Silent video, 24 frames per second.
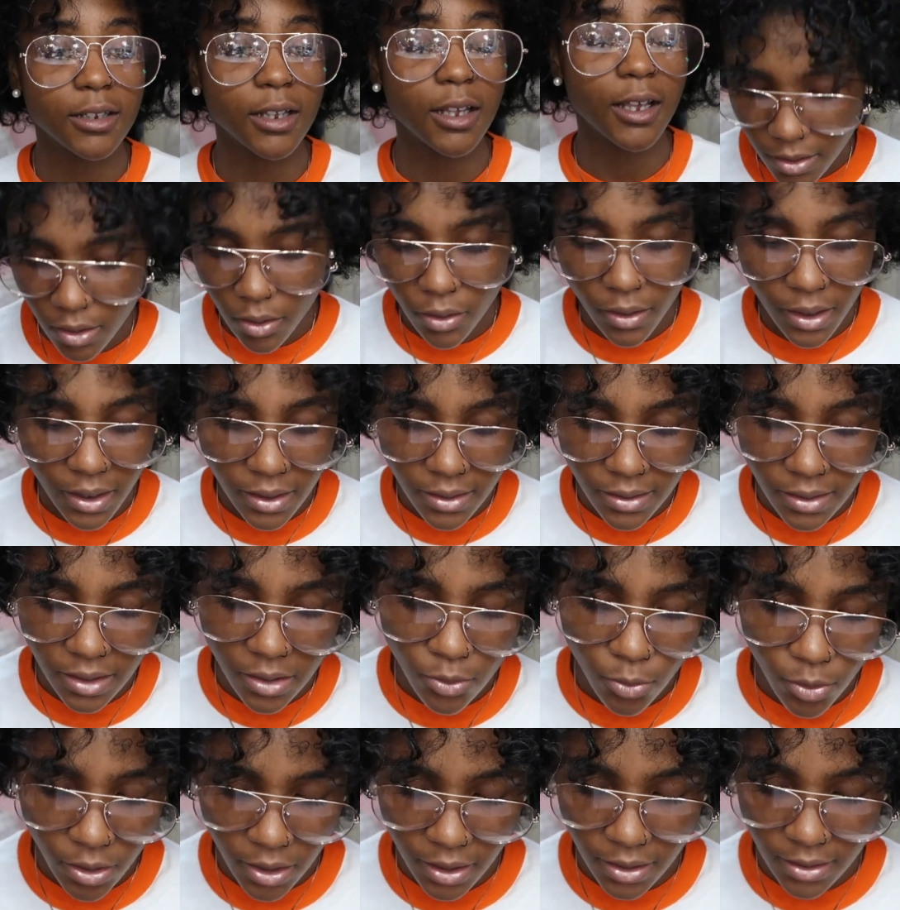So let's see
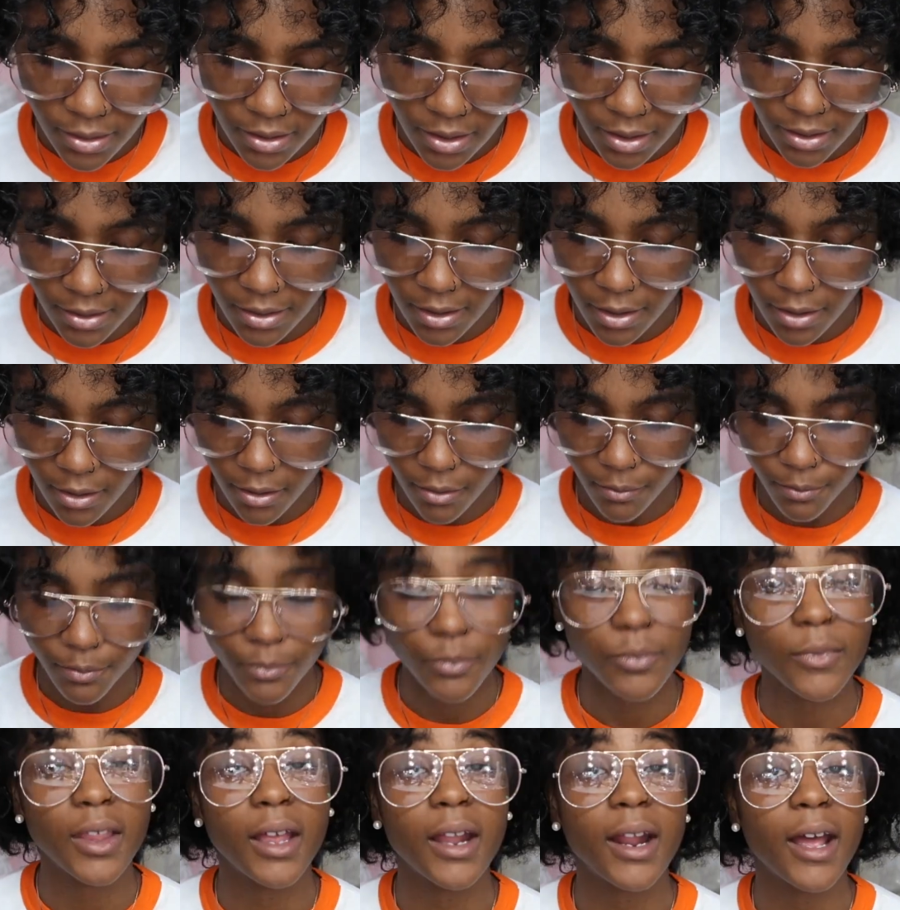what it says here
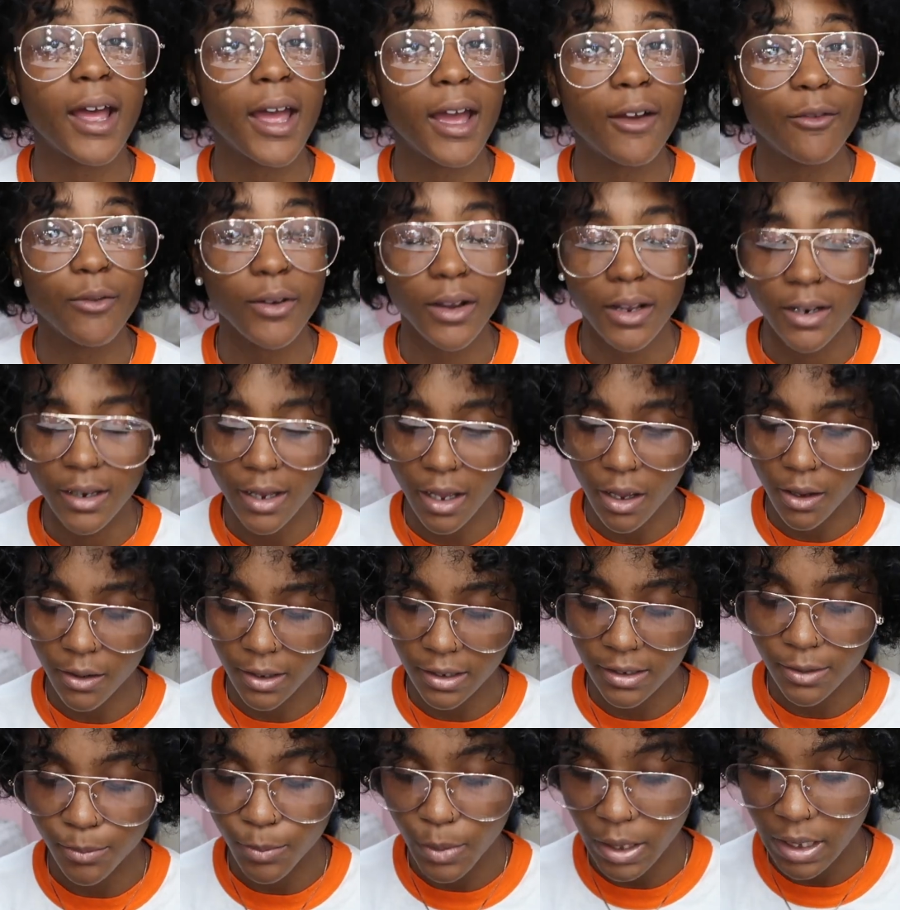that I have written down
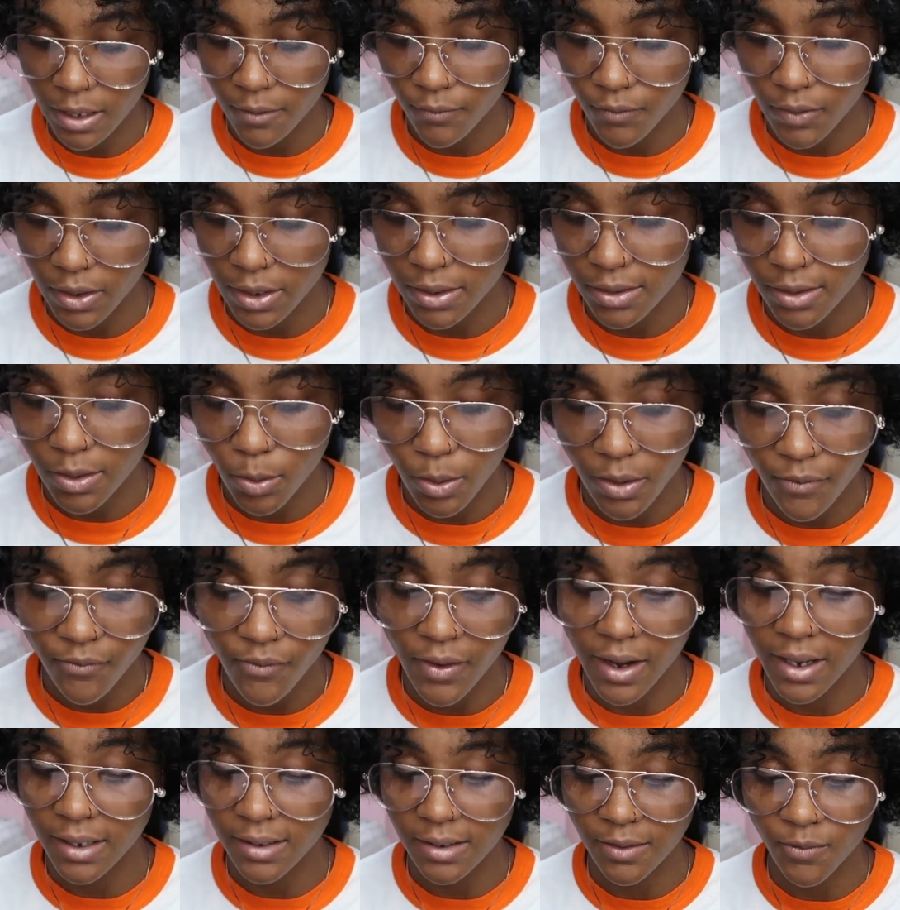as benefits. So it
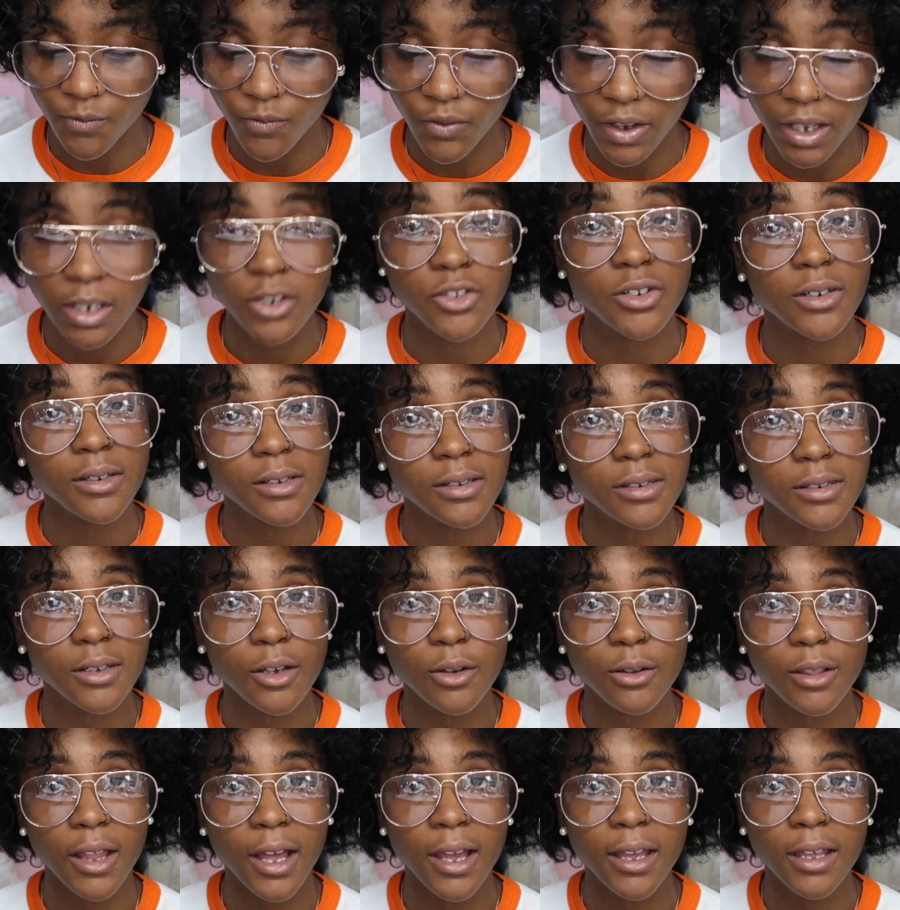fights infections.
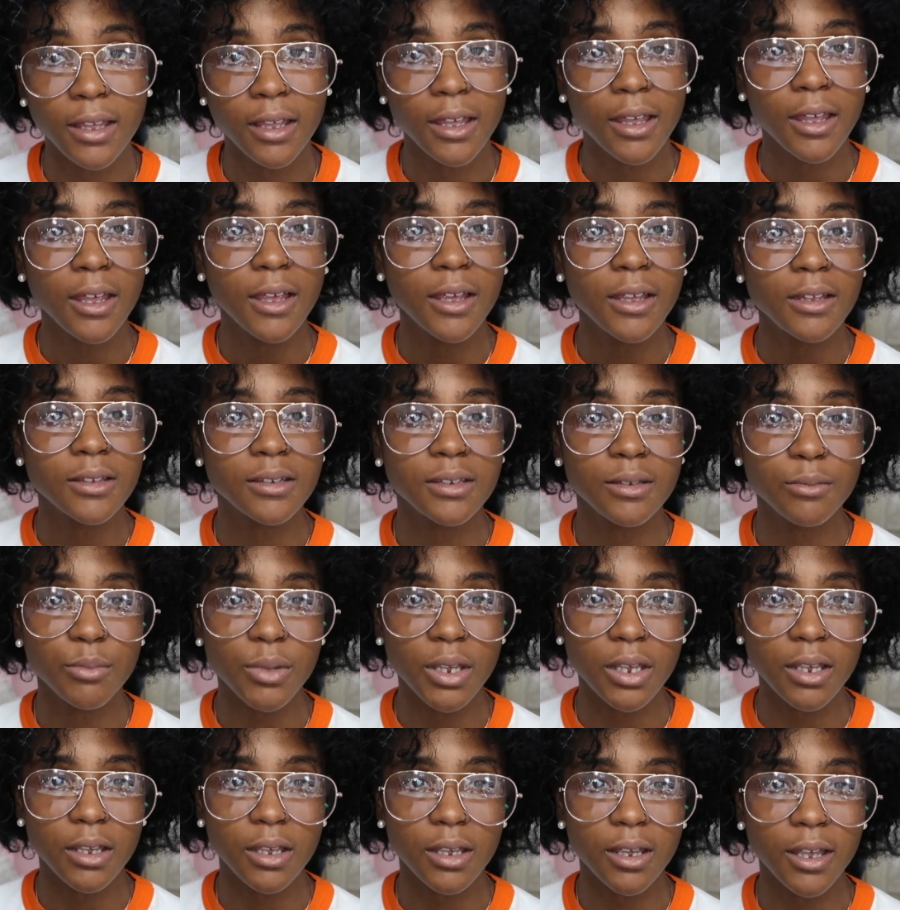So like to
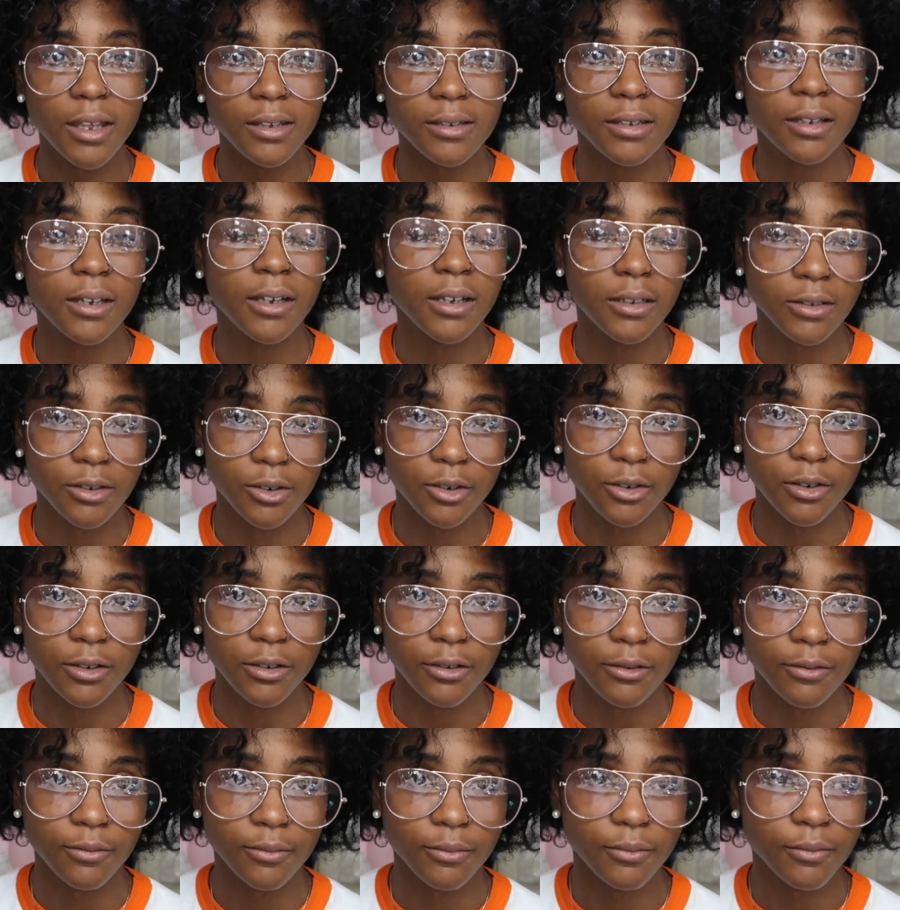me as a hunter,
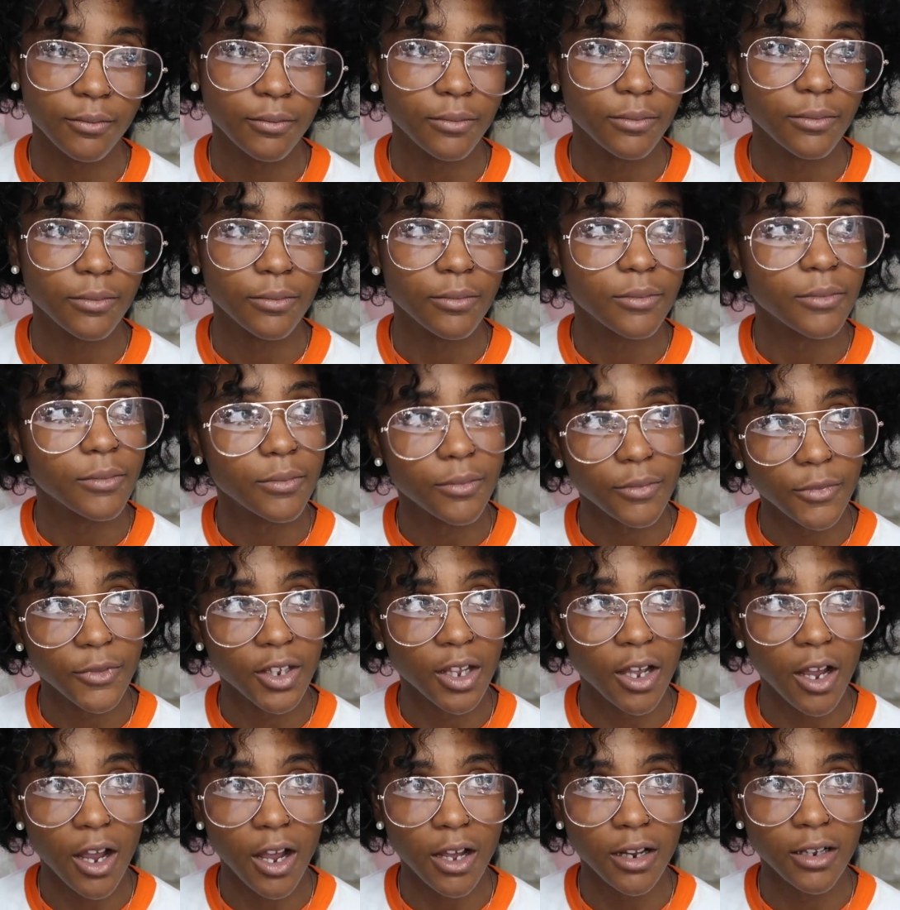
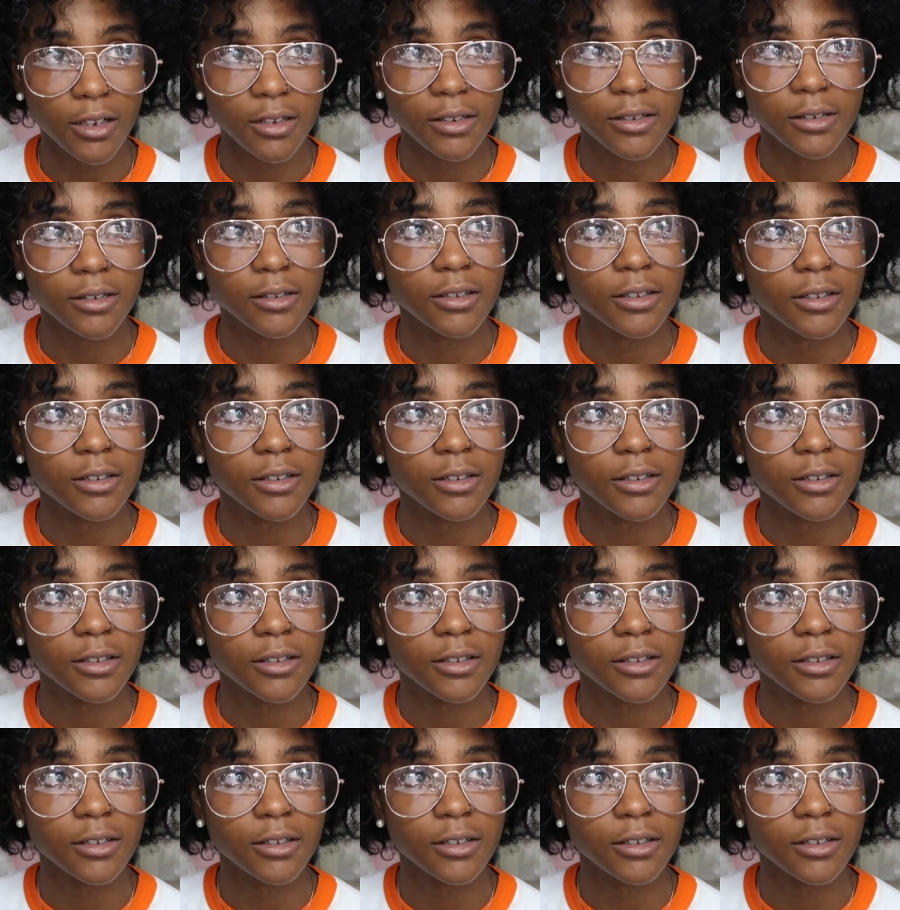the goddess